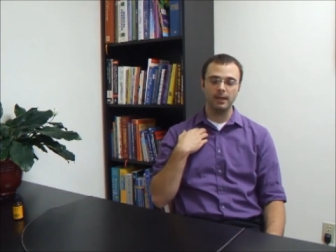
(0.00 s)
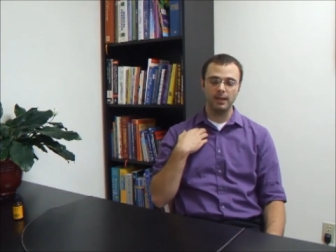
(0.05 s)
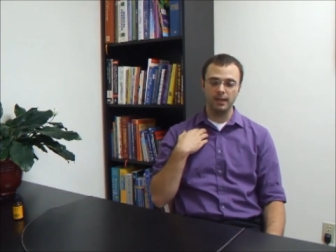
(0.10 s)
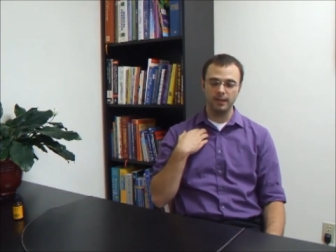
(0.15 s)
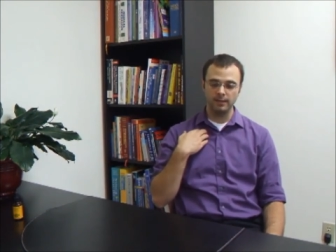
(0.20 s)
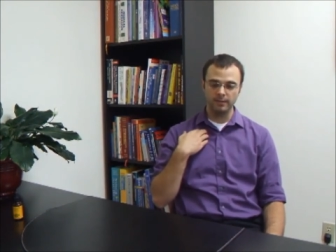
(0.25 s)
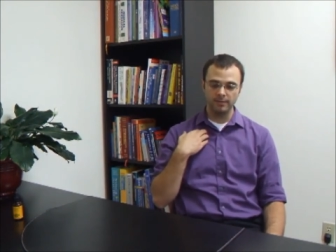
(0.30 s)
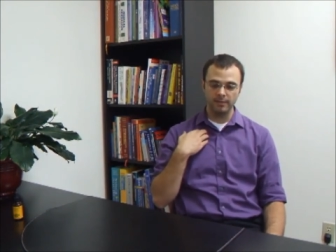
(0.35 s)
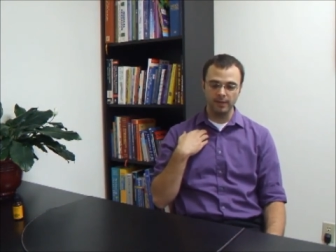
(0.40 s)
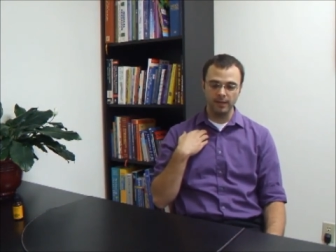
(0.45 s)

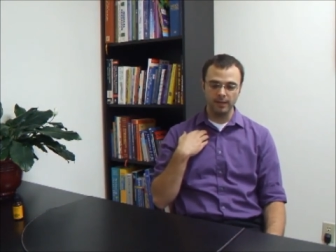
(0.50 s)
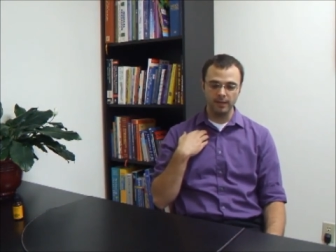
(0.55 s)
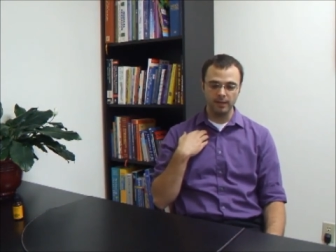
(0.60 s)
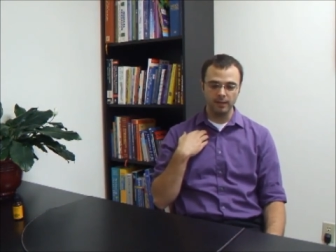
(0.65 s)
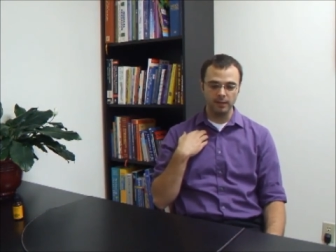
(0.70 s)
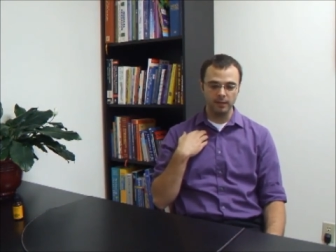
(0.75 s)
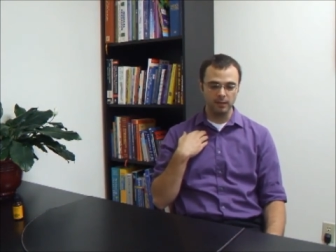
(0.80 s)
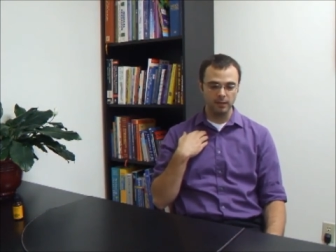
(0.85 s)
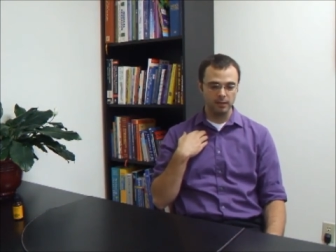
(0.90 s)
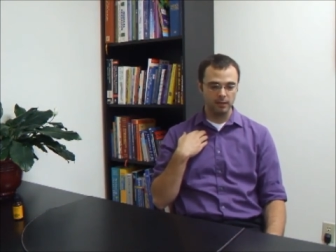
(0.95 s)
and
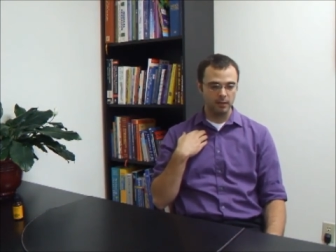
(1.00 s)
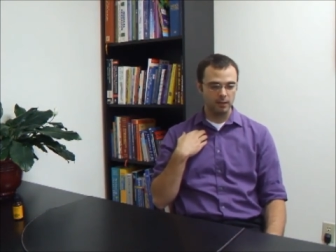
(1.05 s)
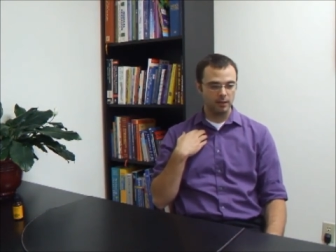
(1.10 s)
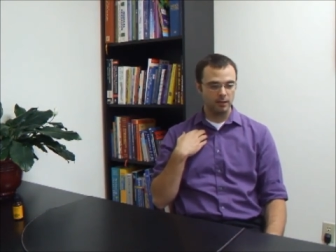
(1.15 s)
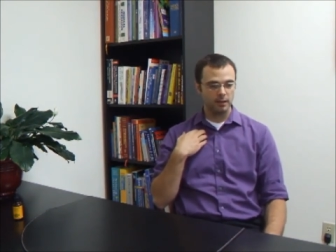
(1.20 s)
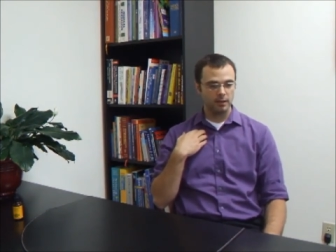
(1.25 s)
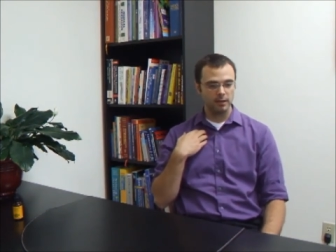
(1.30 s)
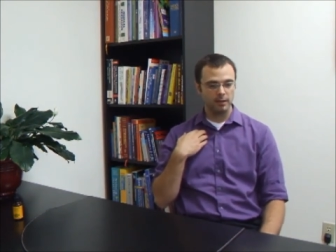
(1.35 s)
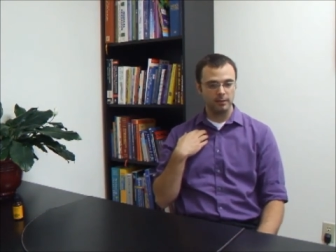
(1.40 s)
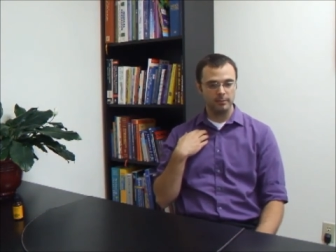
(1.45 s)
then
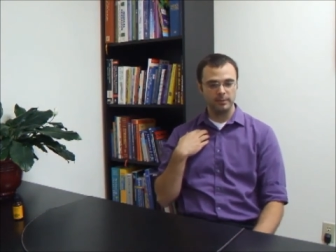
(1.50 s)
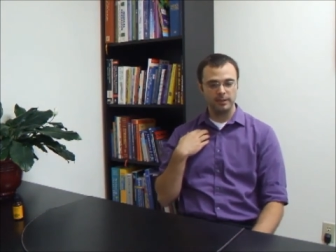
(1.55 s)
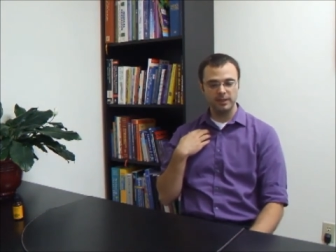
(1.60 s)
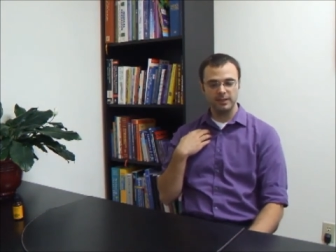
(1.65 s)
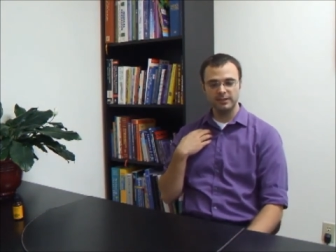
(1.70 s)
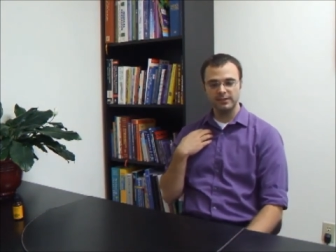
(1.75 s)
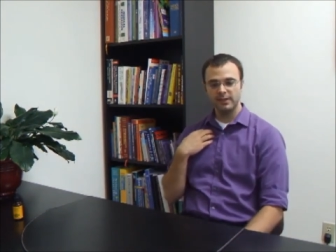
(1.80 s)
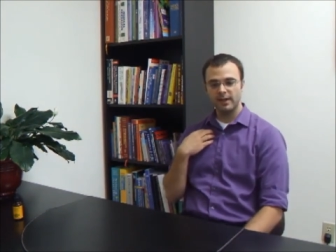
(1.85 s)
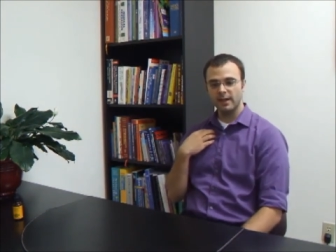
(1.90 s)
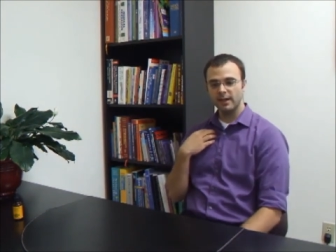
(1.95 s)
um,
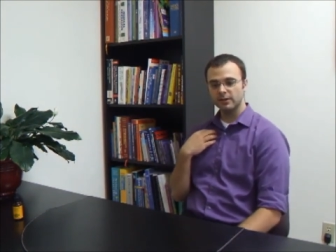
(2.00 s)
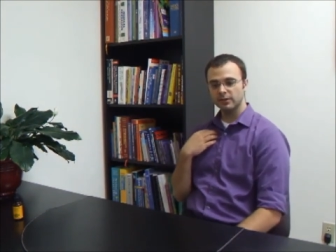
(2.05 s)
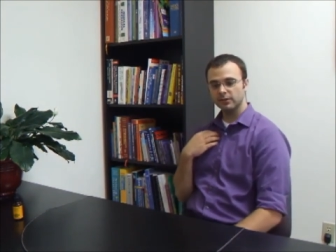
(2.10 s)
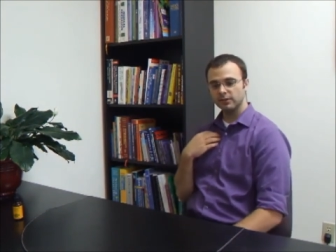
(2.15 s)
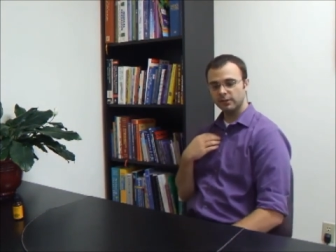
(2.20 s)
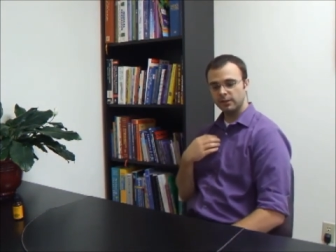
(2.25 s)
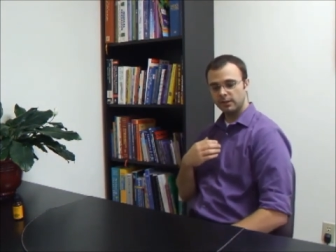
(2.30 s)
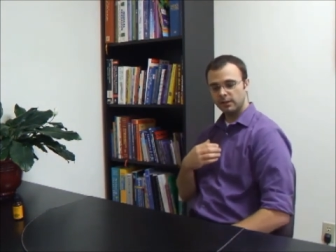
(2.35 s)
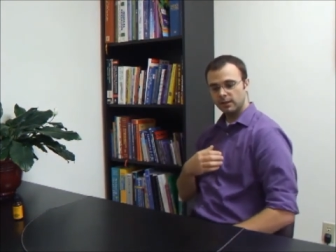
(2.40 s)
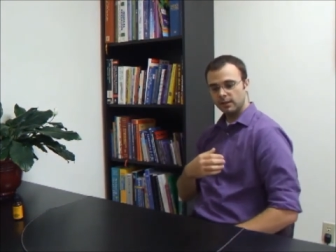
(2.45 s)
it's
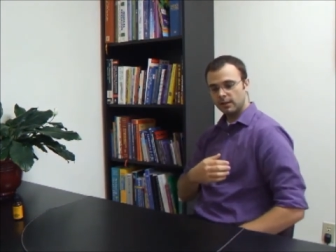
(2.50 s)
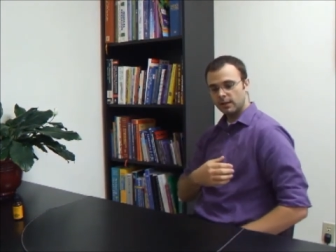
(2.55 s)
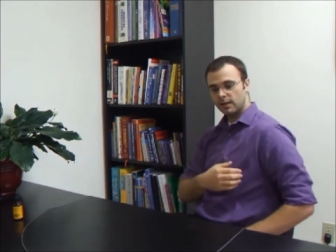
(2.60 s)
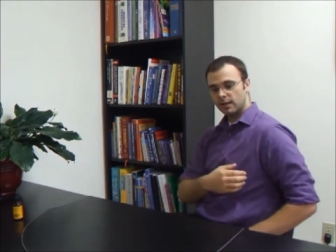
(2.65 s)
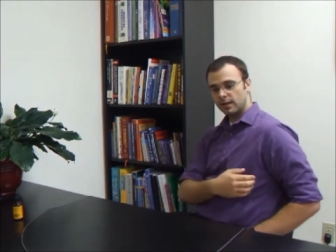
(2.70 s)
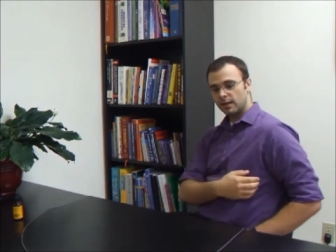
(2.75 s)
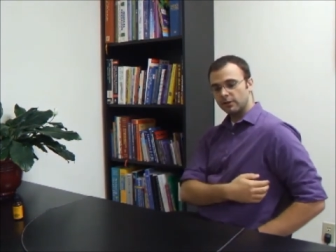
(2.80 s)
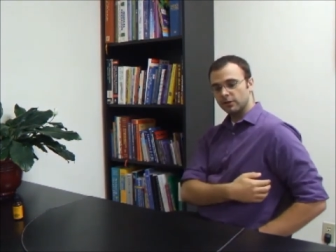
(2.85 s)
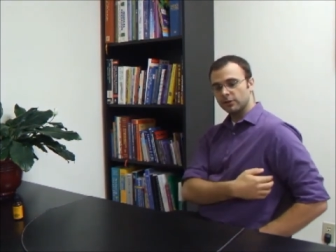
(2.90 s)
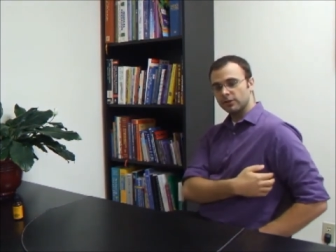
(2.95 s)
actually
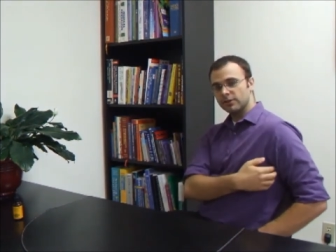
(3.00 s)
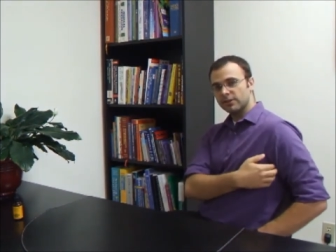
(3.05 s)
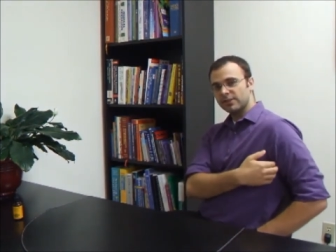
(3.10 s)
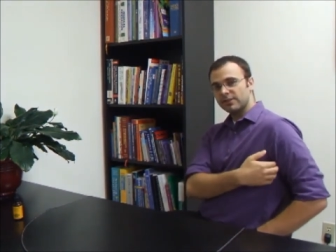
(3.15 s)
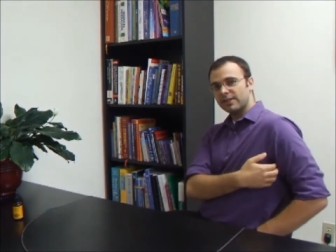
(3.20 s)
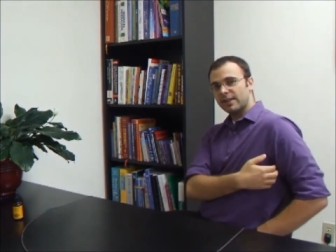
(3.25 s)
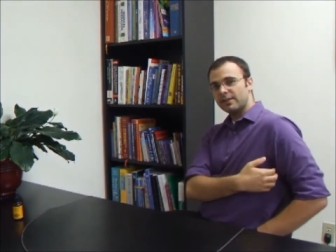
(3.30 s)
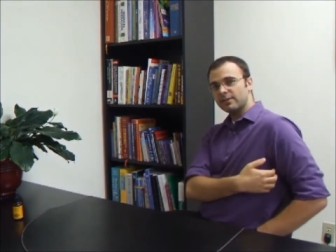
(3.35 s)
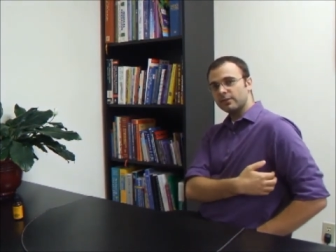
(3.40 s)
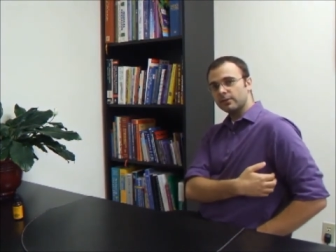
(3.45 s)
on your
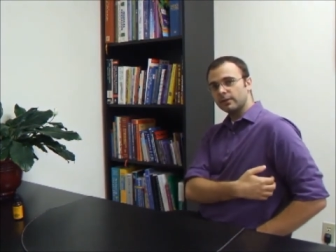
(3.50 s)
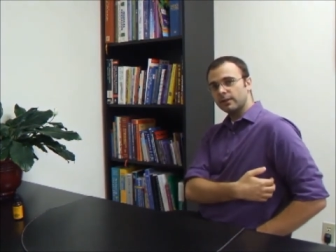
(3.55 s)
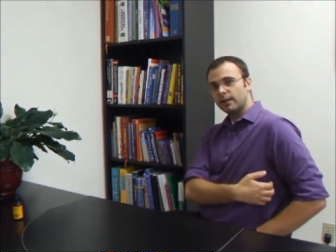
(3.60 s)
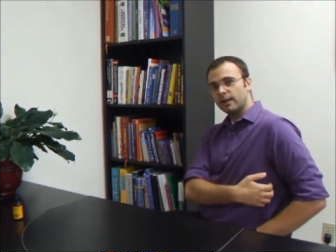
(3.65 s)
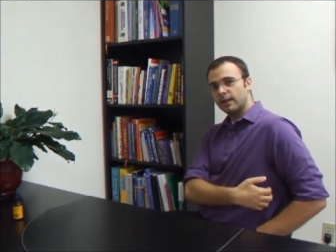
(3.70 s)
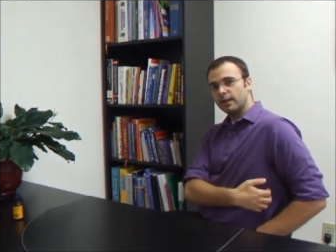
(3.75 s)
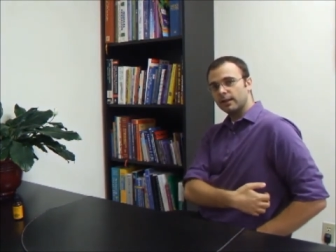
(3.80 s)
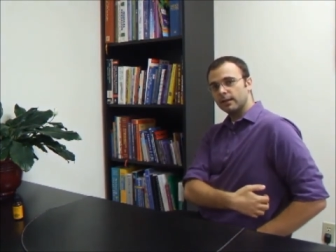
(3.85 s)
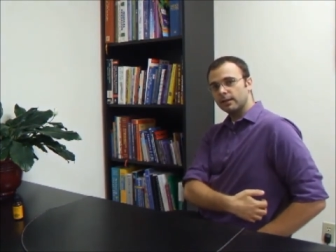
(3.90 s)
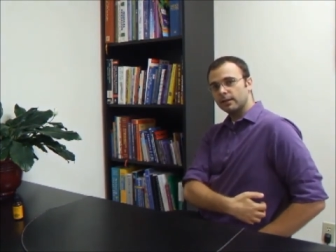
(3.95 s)
center
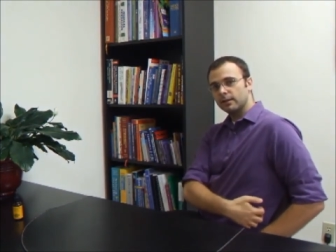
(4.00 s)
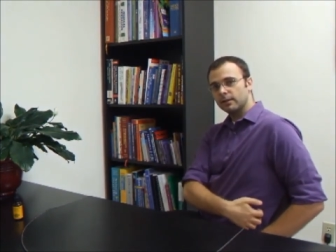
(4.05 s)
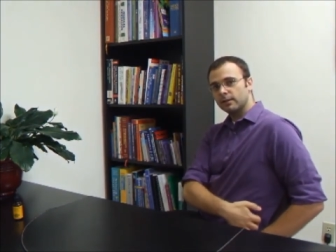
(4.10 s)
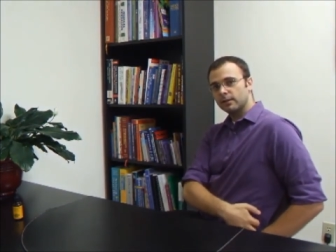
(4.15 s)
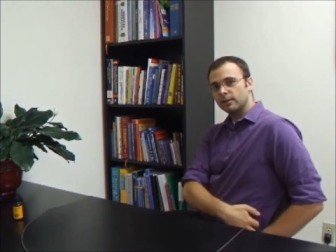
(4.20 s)
line